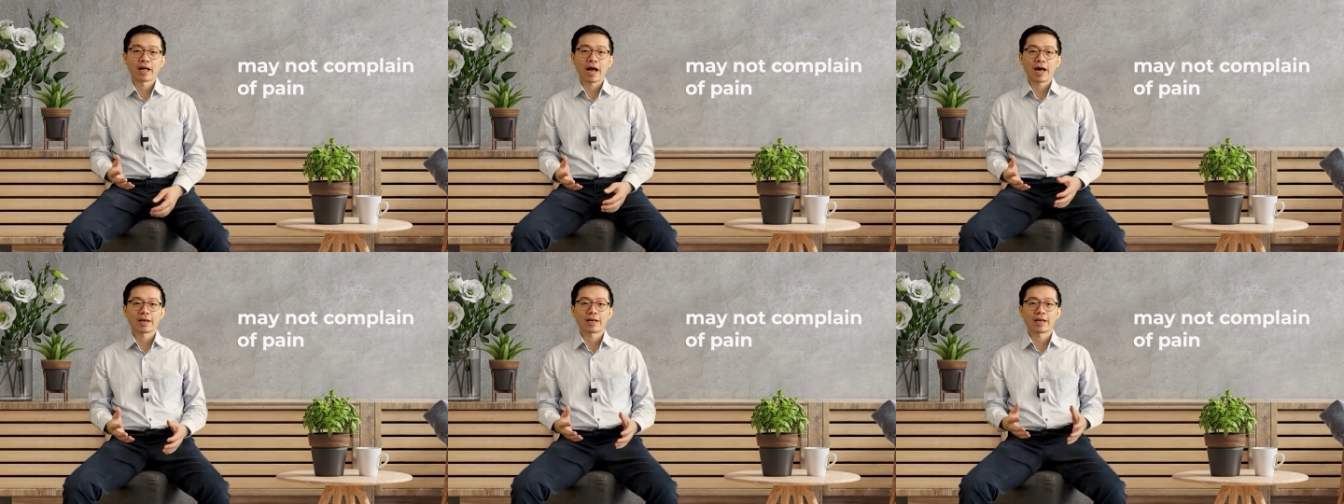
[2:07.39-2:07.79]

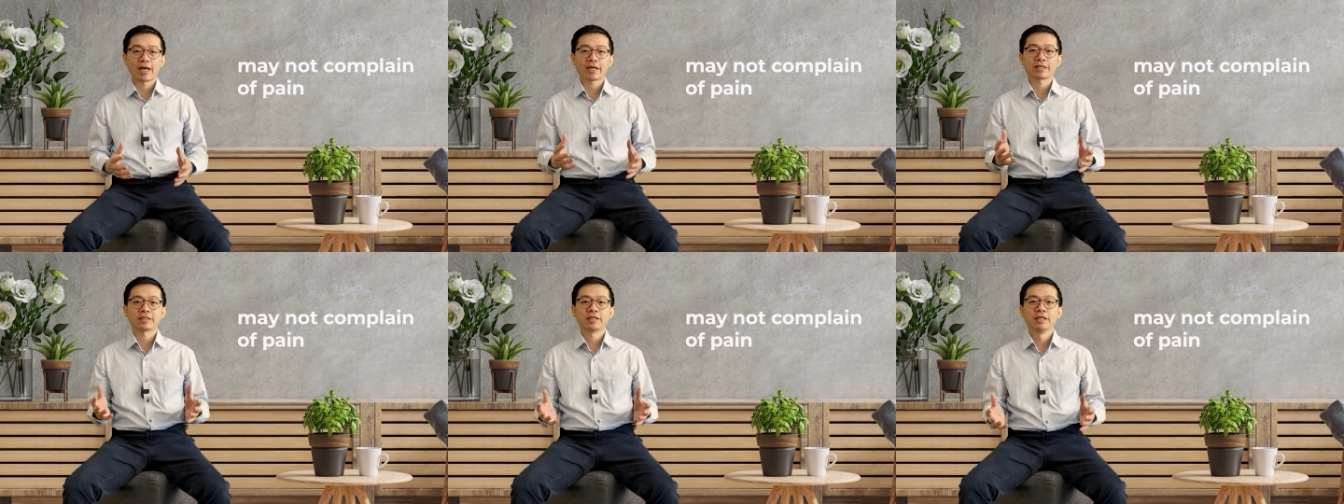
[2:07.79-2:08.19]

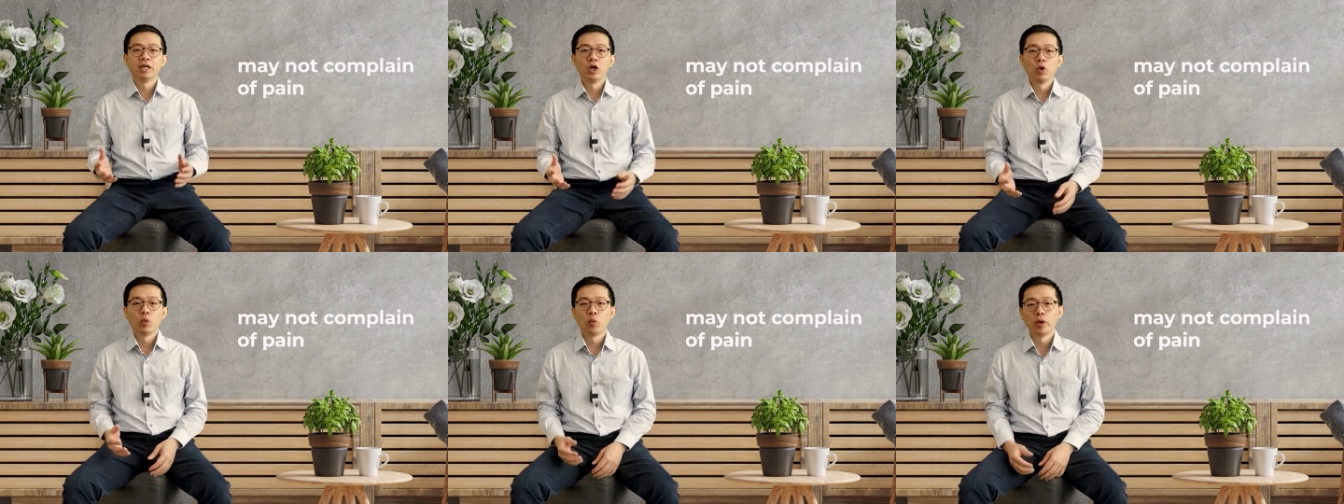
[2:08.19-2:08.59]
unlike
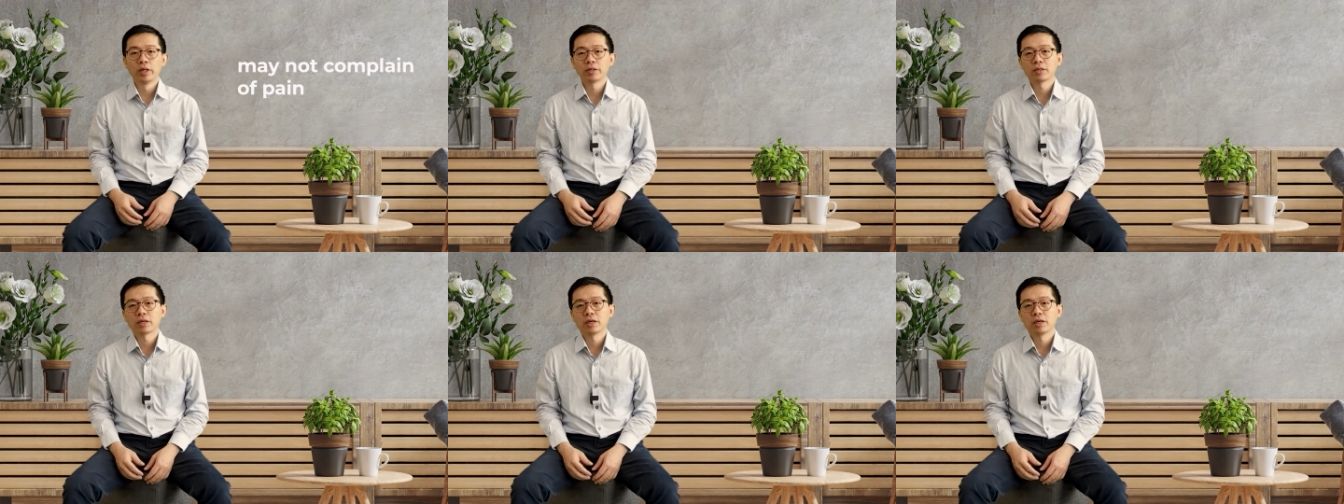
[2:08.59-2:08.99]

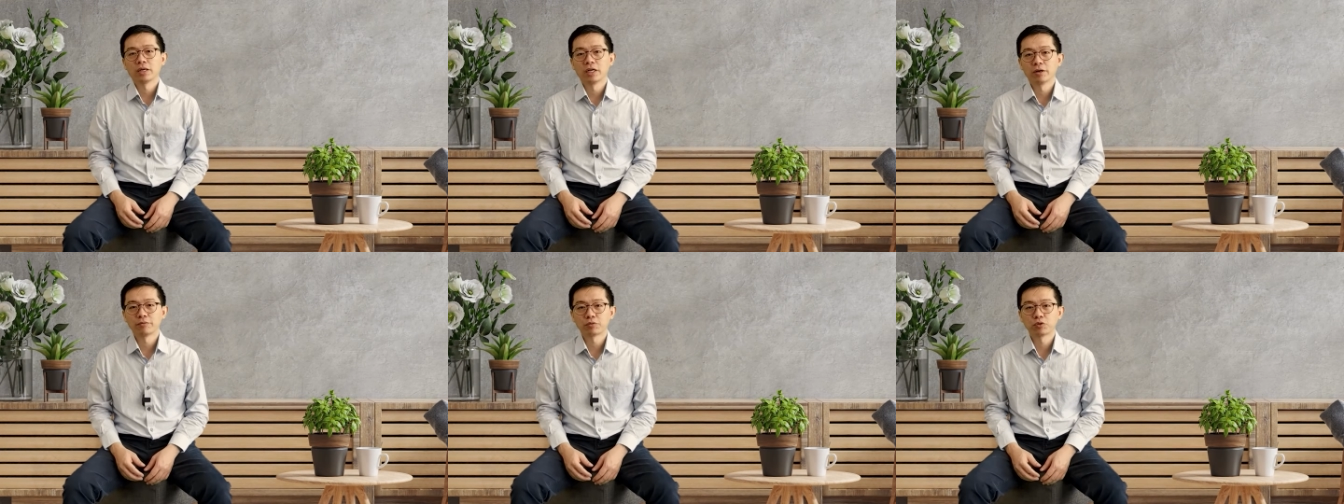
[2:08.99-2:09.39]
with
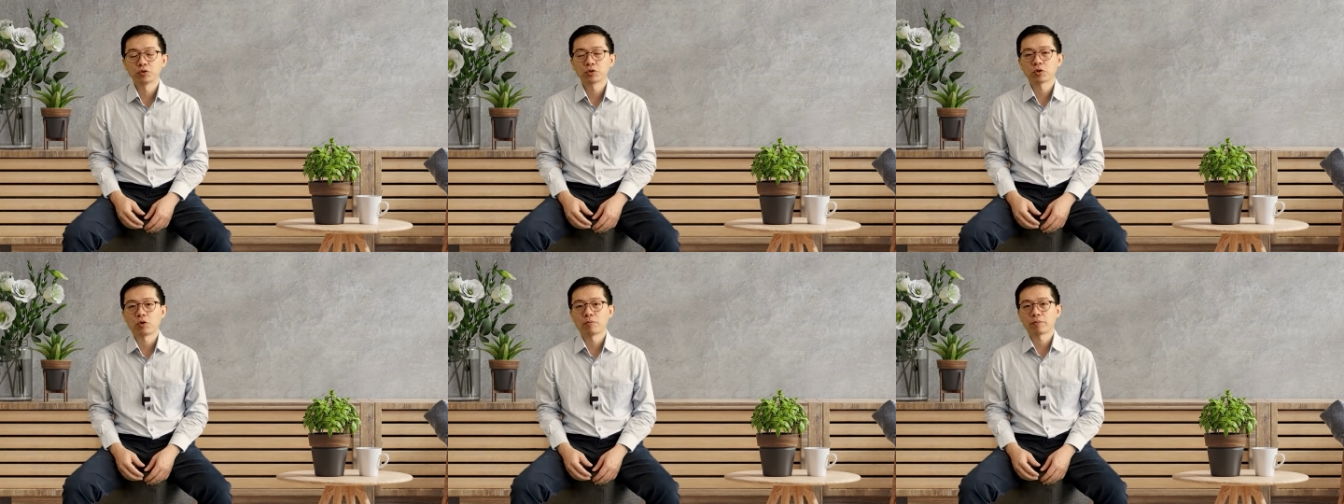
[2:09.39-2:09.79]
nerve
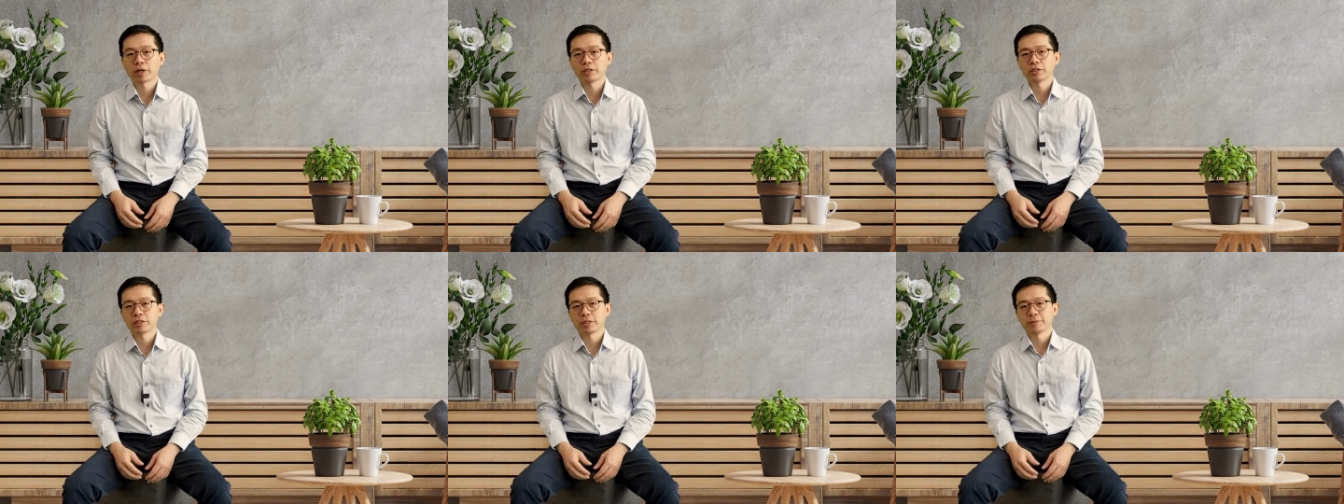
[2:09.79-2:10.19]
root
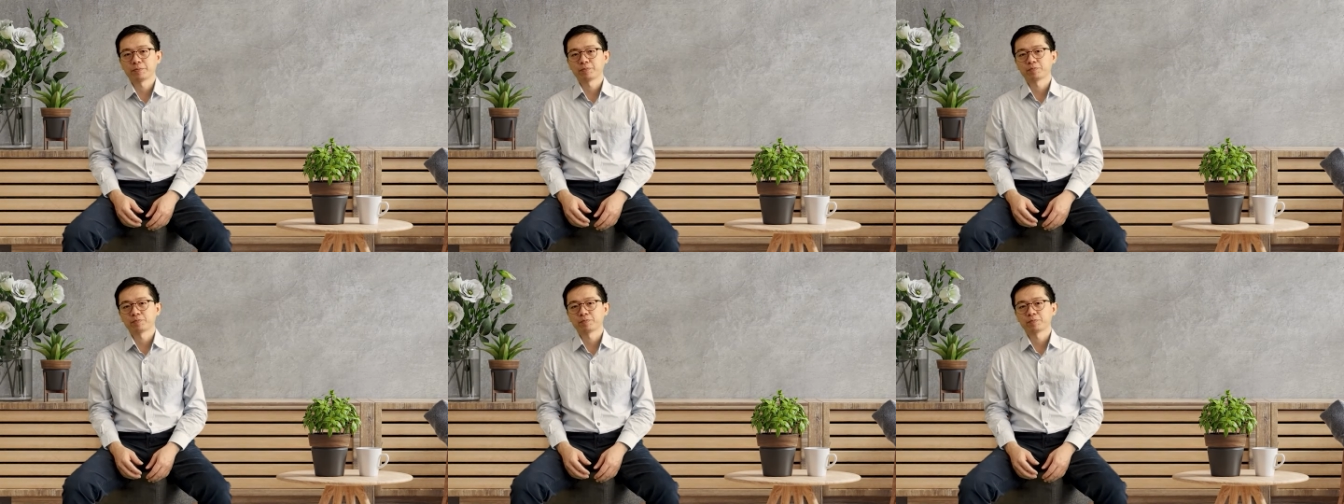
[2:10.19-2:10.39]
compression.